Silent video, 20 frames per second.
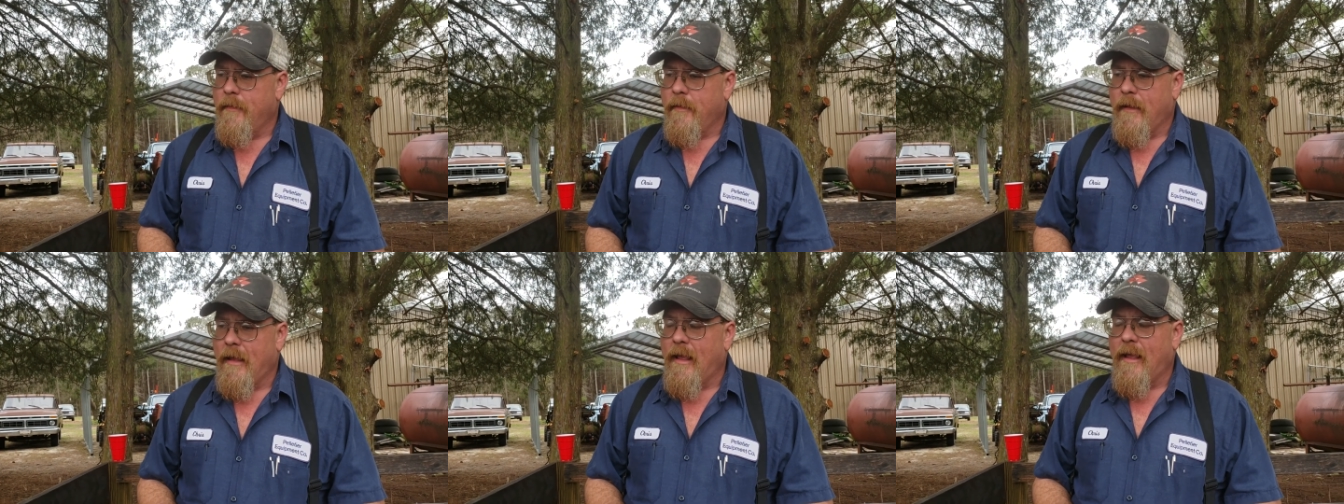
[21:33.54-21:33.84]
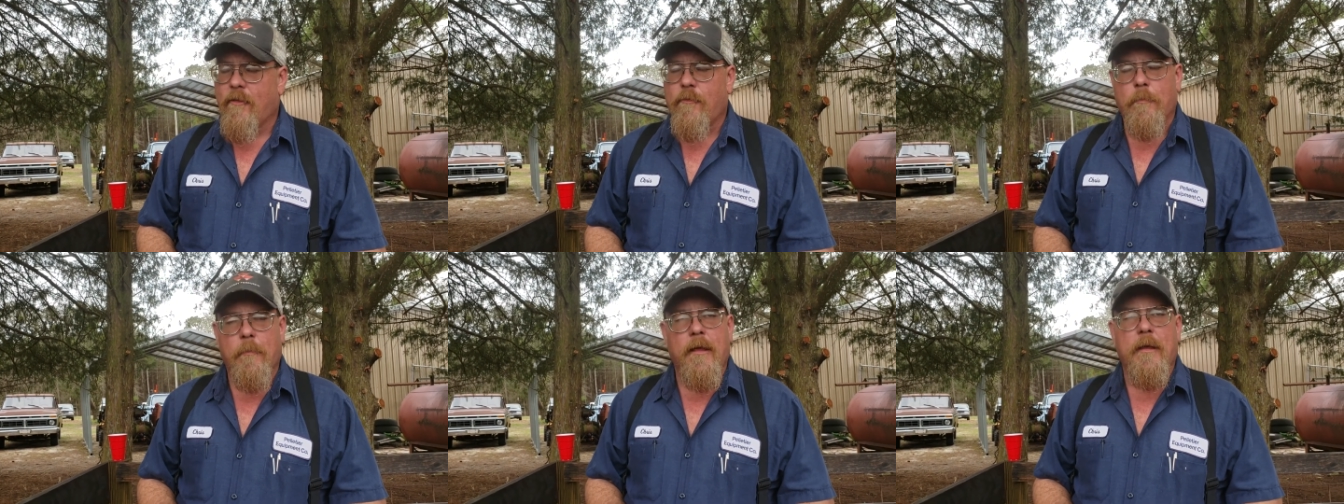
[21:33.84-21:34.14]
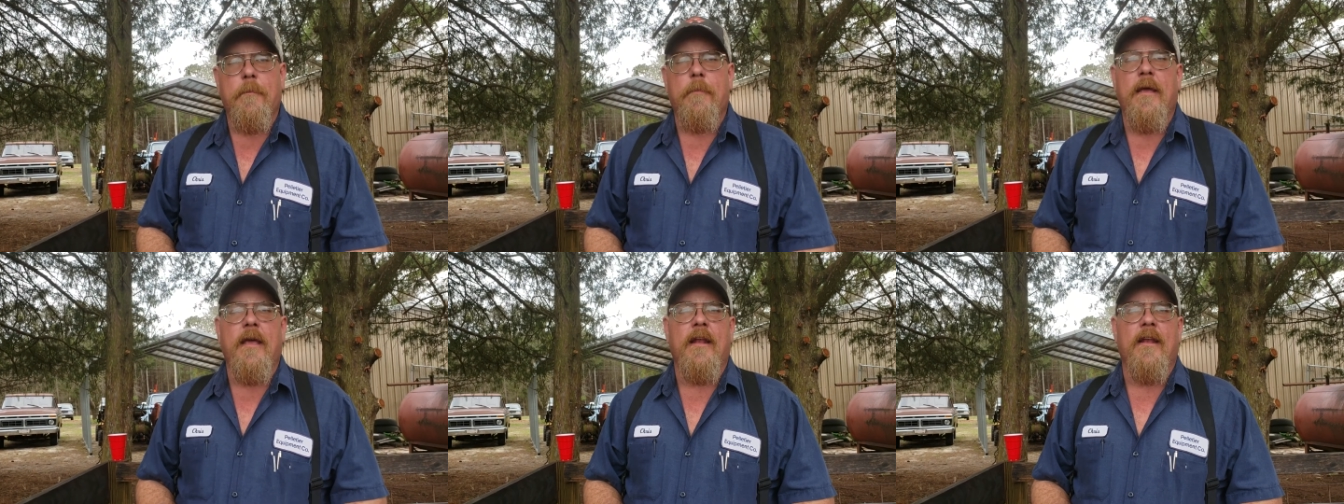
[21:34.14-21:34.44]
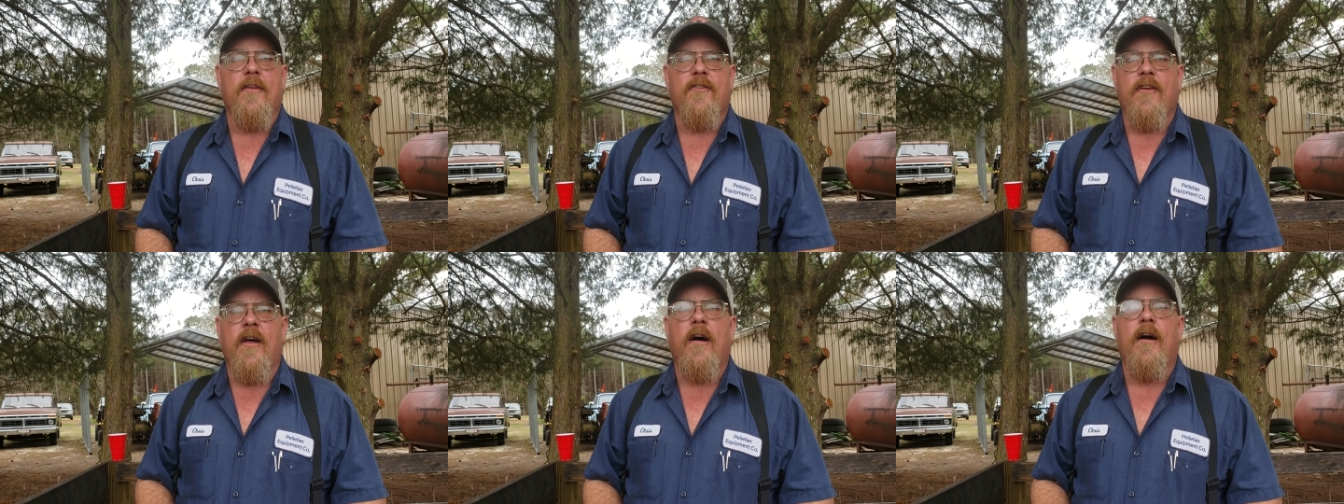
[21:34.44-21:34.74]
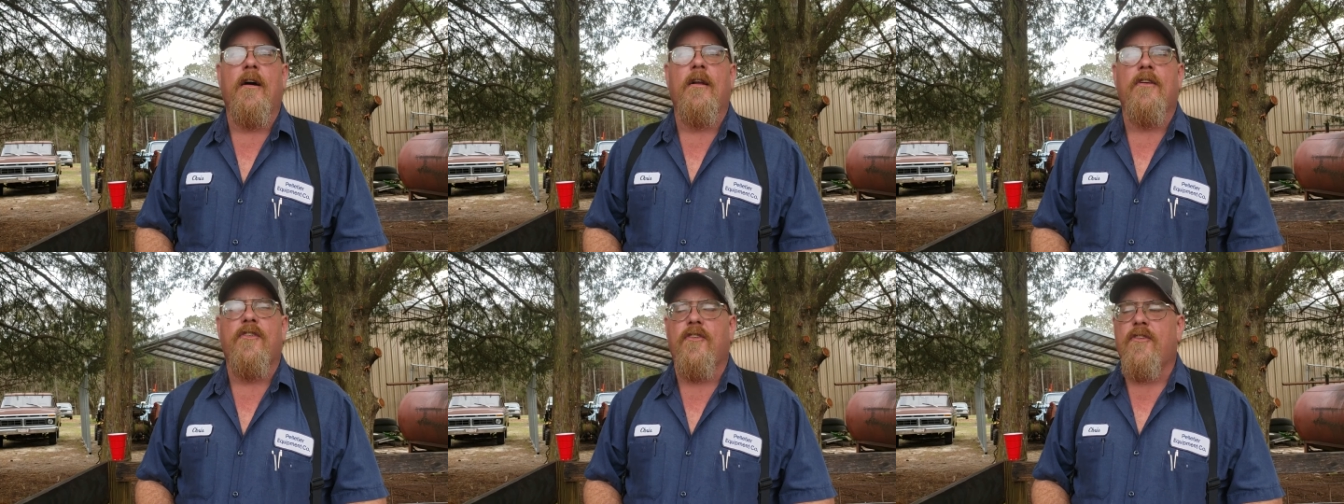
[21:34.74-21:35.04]
Ask me being as
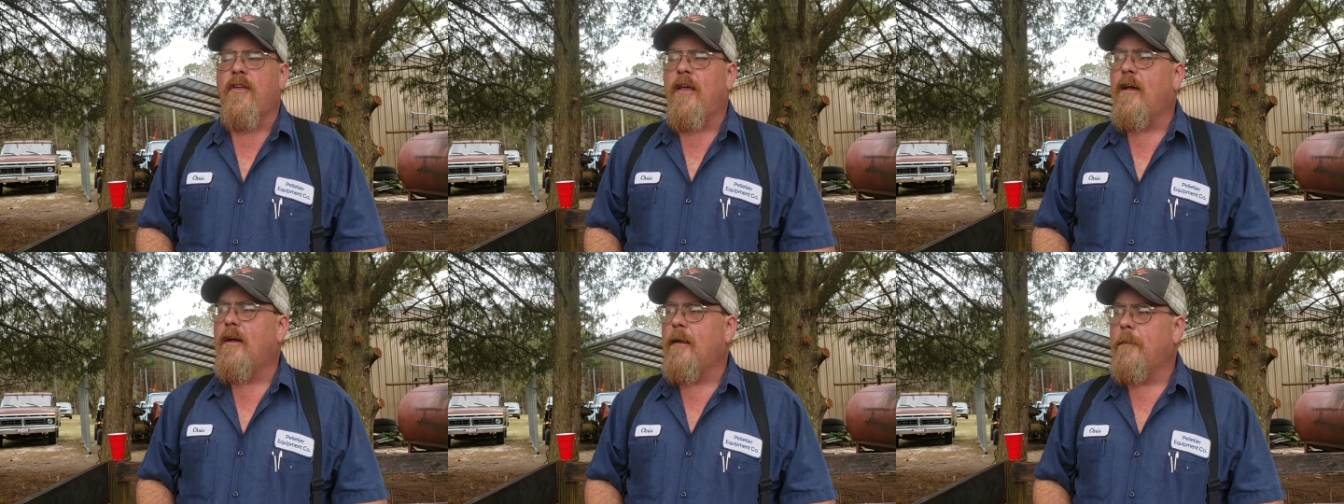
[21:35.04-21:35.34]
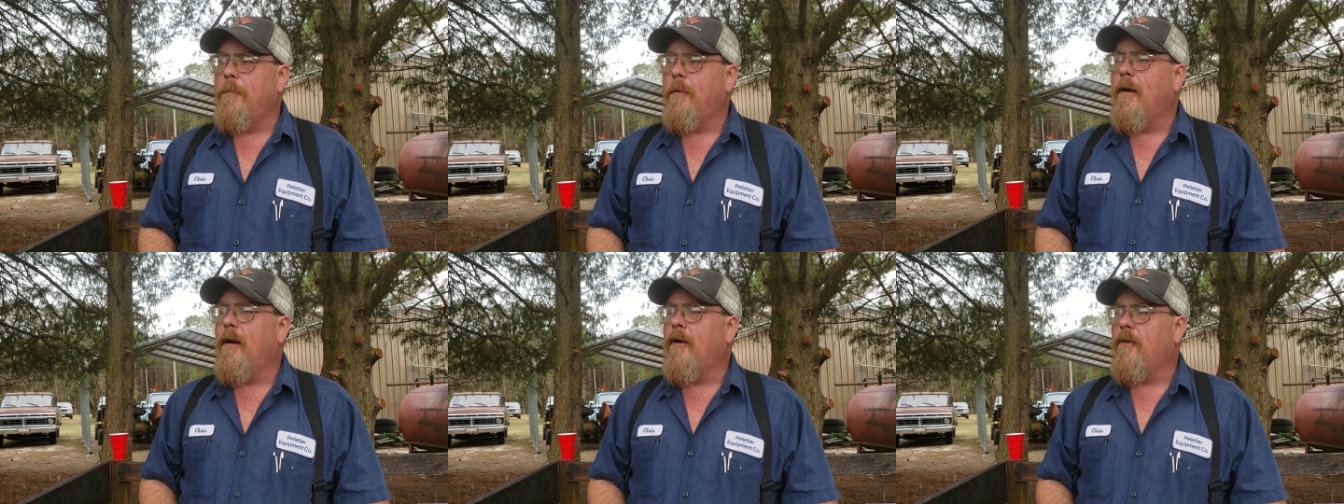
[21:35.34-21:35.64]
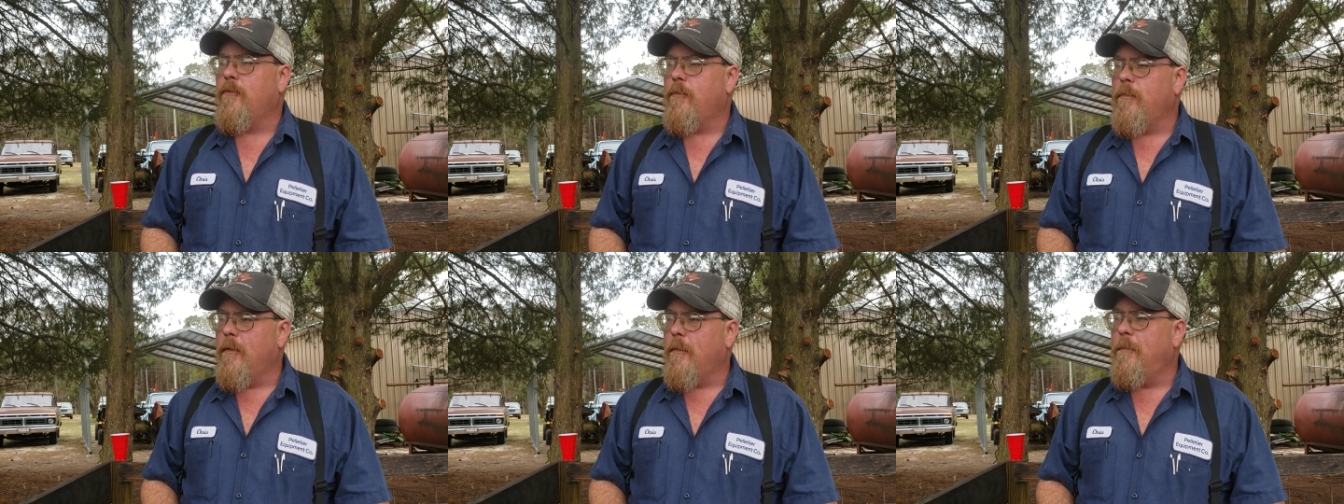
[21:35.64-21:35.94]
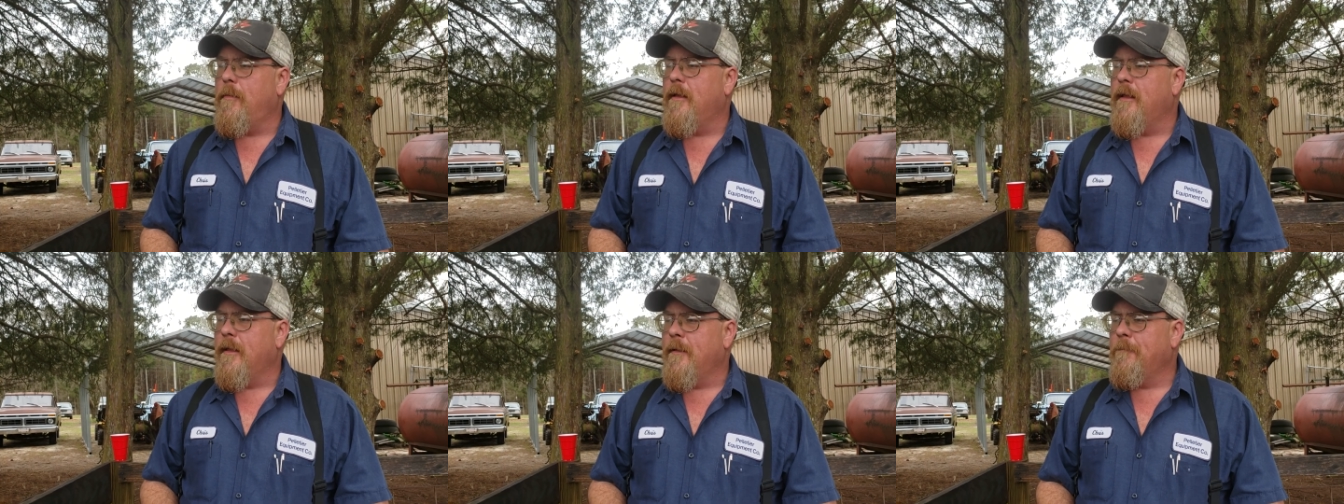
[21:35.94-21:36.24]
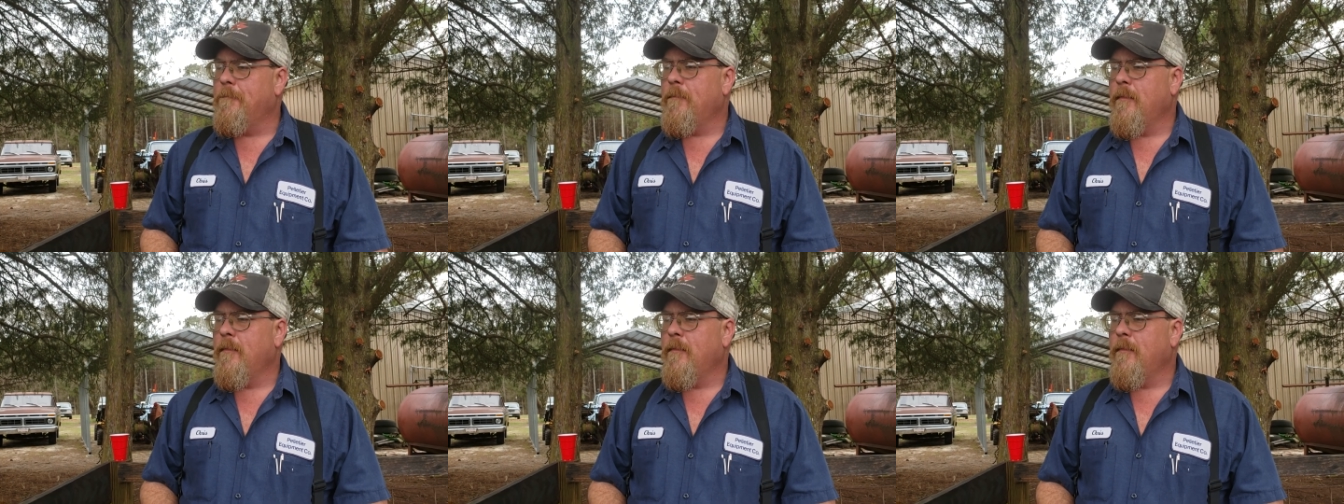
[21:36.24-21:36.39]
honest as I could possibly be.